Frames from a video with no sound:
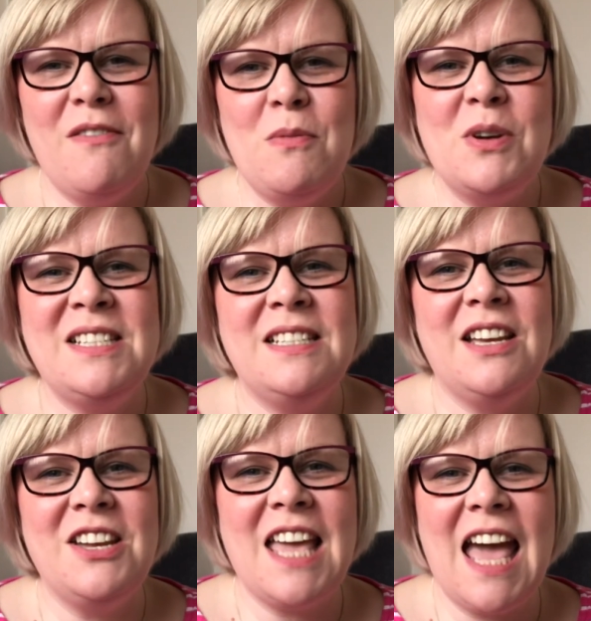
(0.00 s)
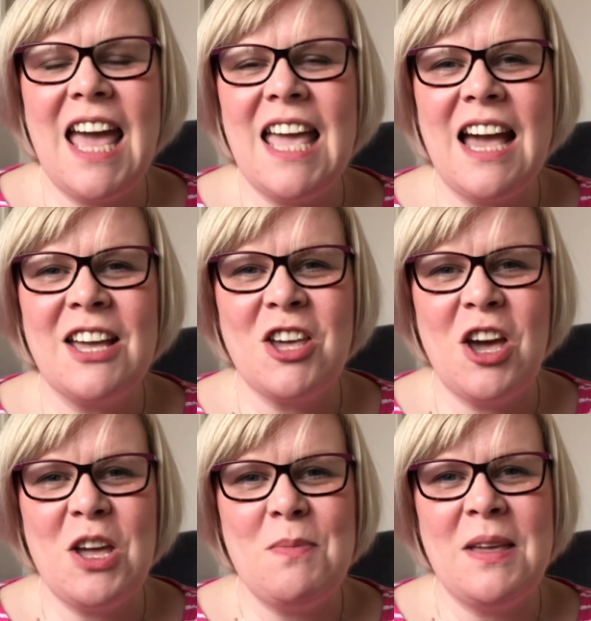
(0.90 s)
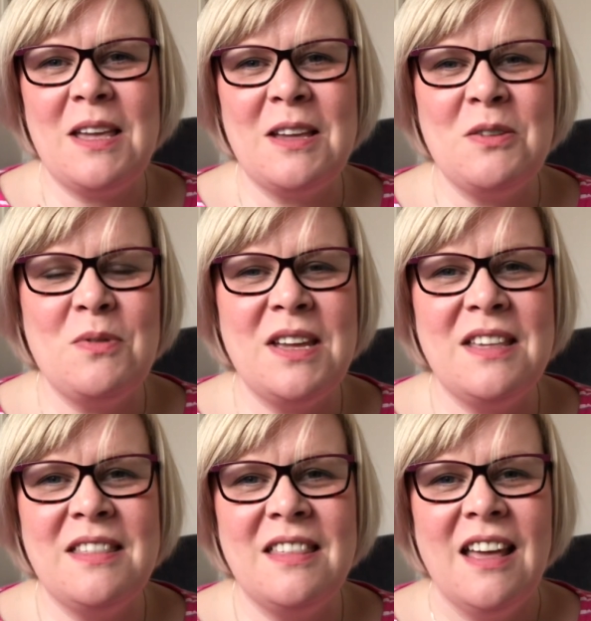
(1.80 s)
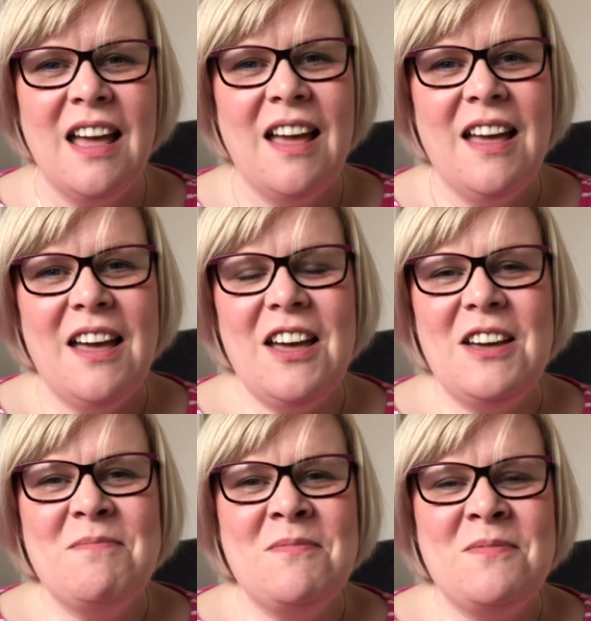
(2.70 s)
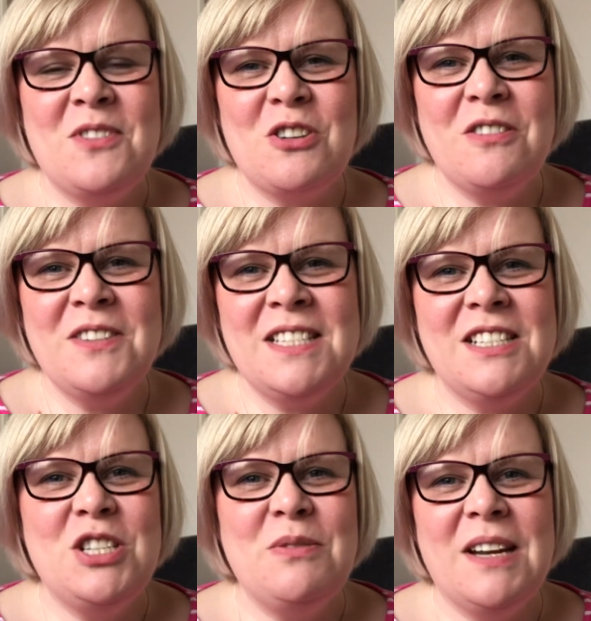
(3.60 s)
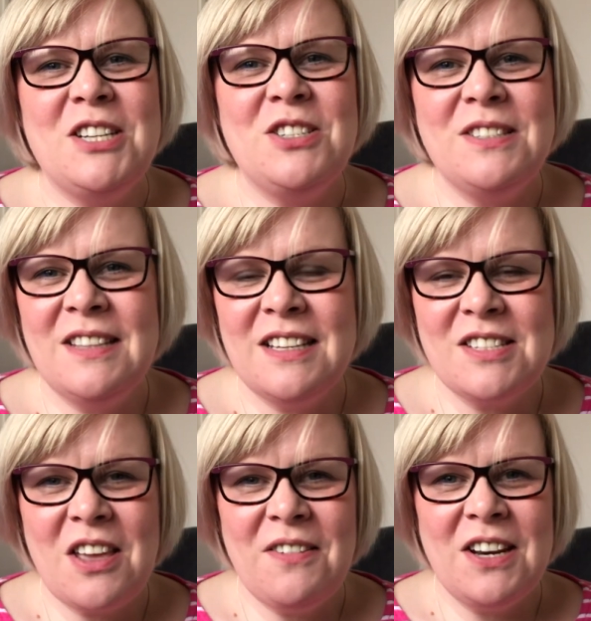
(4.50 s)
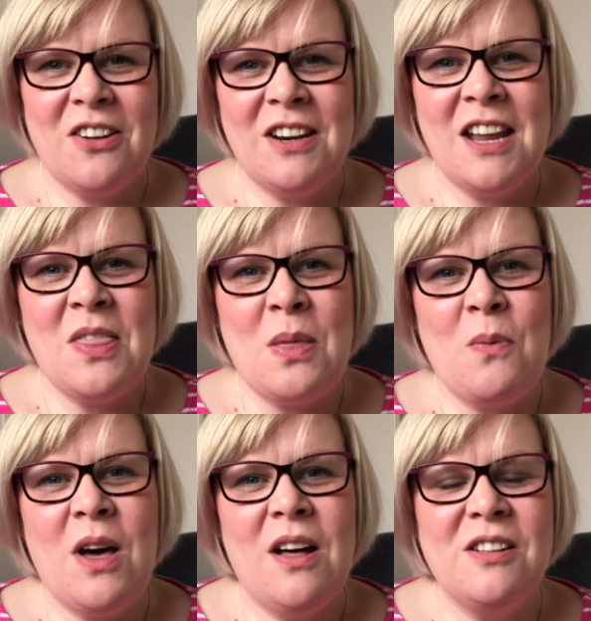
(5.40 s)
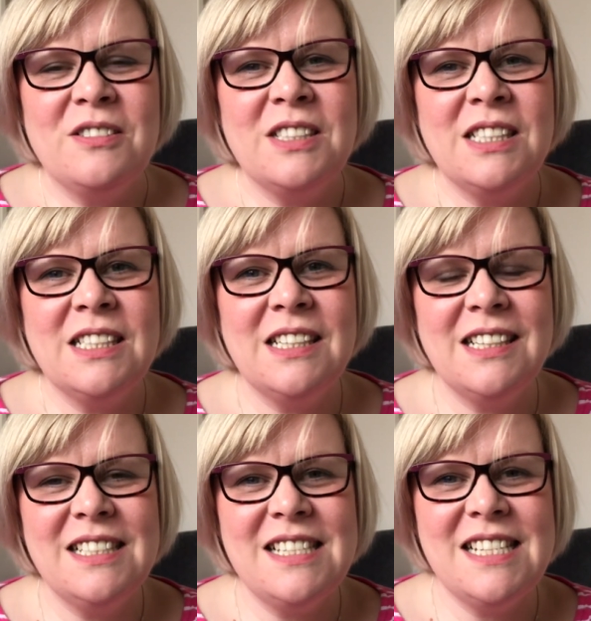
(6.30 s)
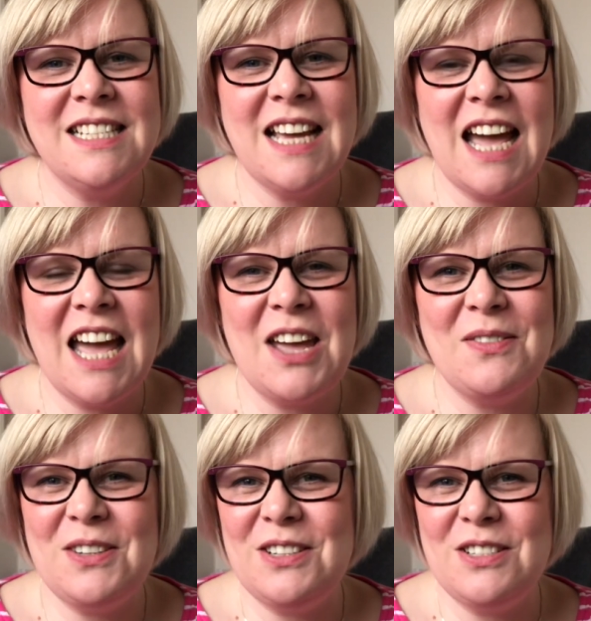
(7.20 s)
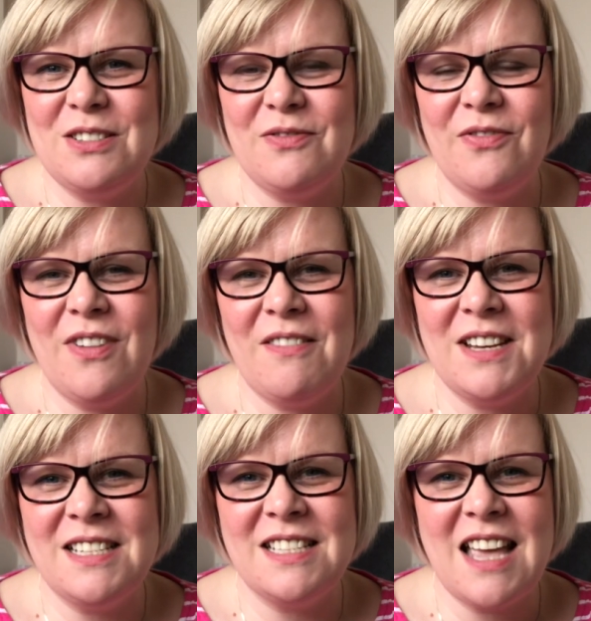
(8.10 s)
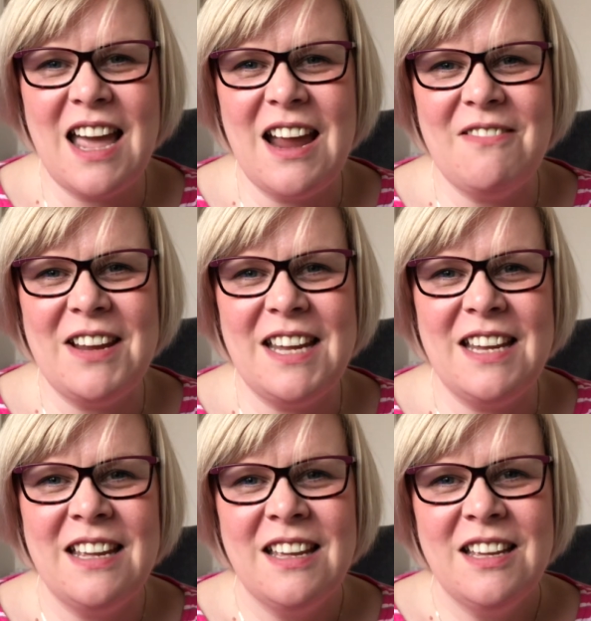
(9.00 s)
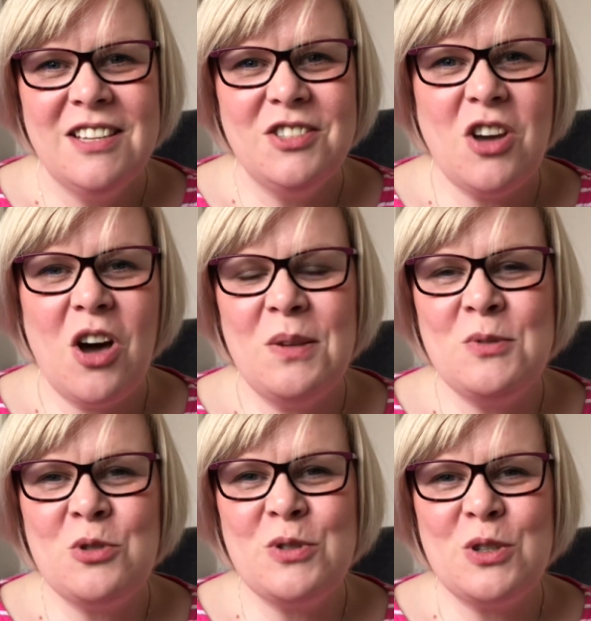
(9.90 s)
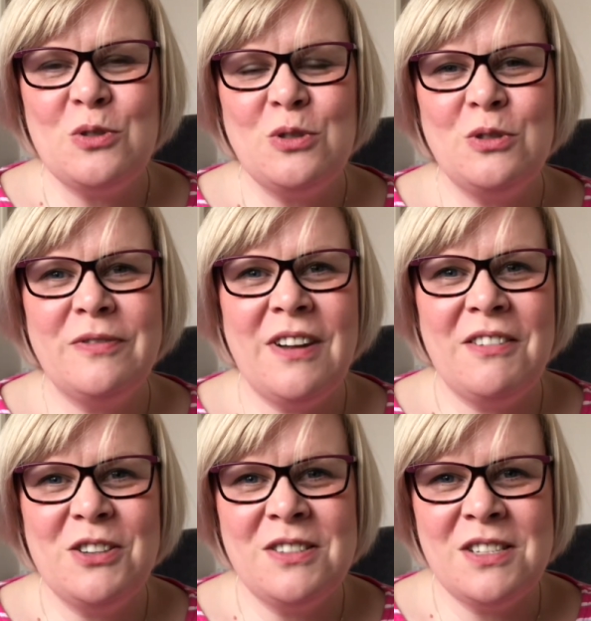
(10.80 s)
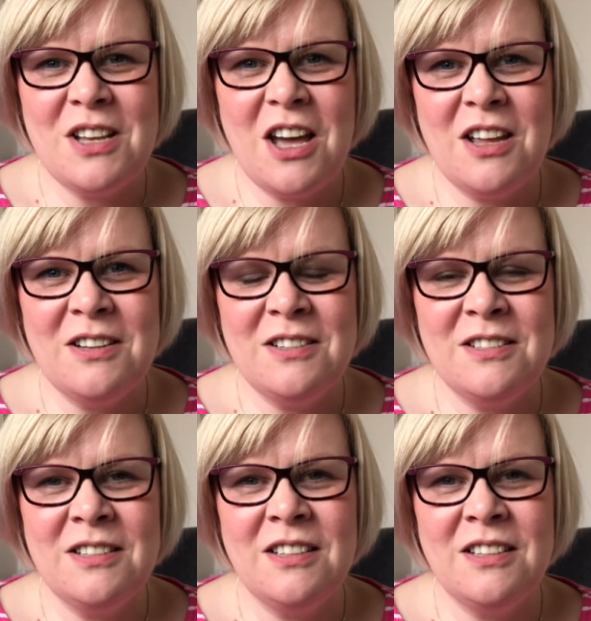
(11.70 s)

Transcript: everybody's okay and coping with the current situation that's going on in the world today. It's very scary times for us all, very uncertain,